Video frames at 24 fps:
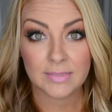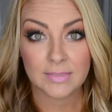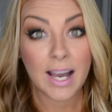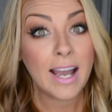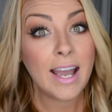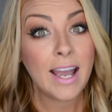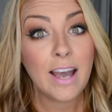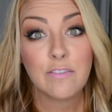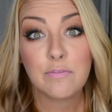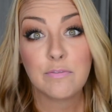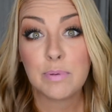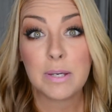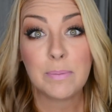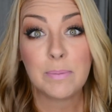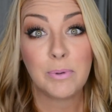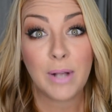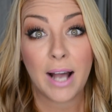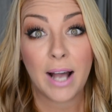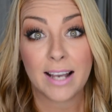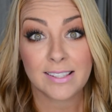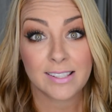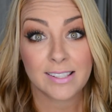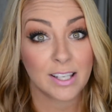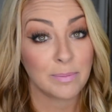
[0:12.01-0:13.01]
I have people
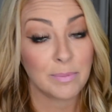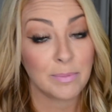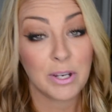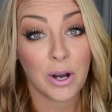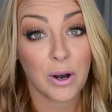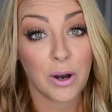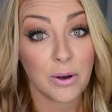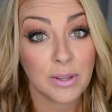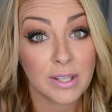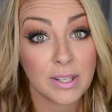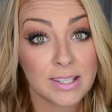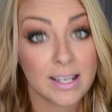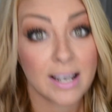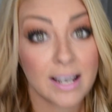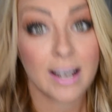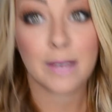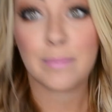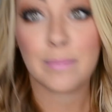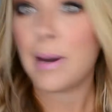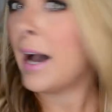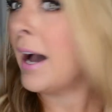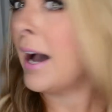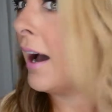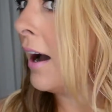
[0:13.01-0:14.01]
asking me all the
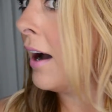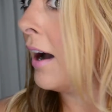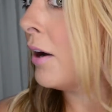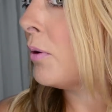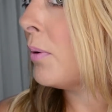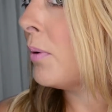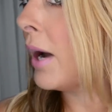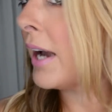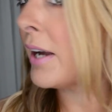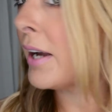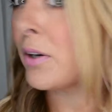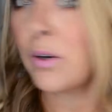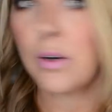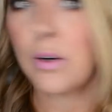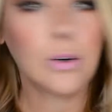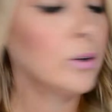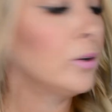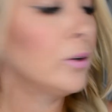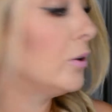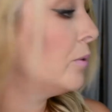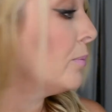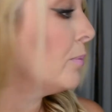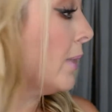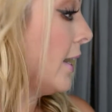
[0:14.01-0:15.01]
time how I
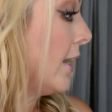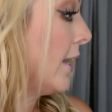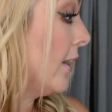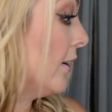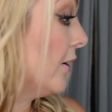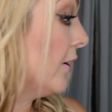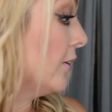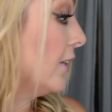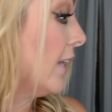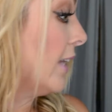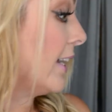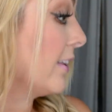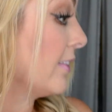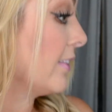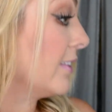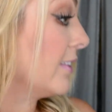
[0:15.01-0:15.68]
curl my hair like